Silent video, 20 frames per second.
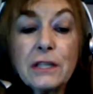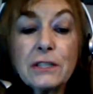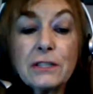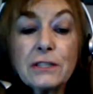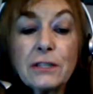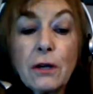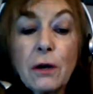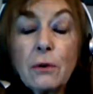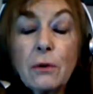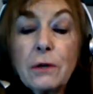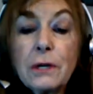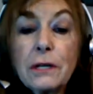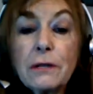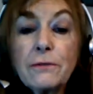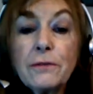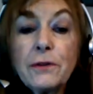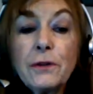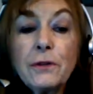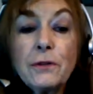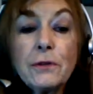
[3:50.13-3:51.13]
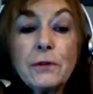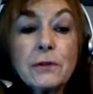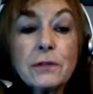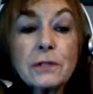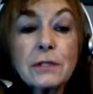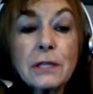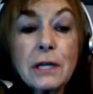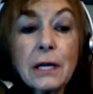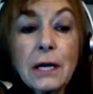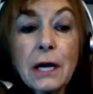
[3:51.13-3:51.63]
So if you could
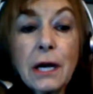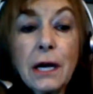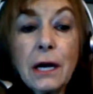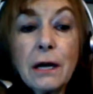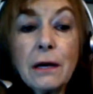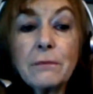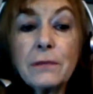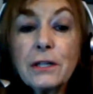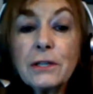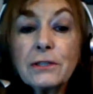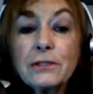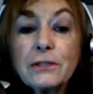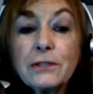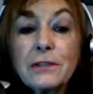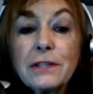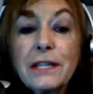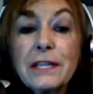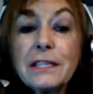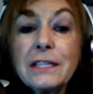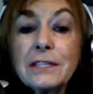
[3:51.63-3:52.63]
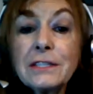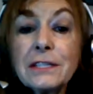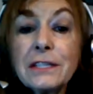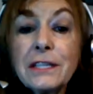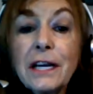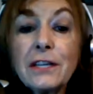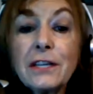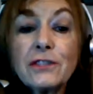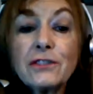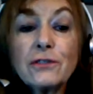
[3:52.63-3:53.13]
come to the
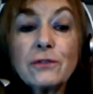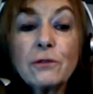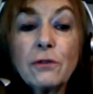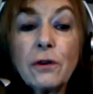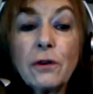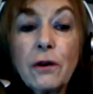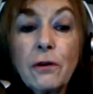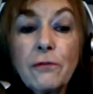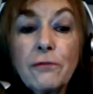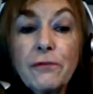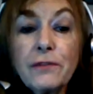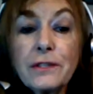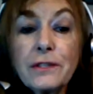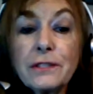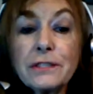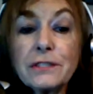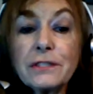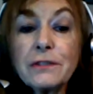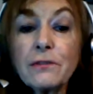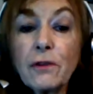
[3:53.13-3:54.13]
International Conference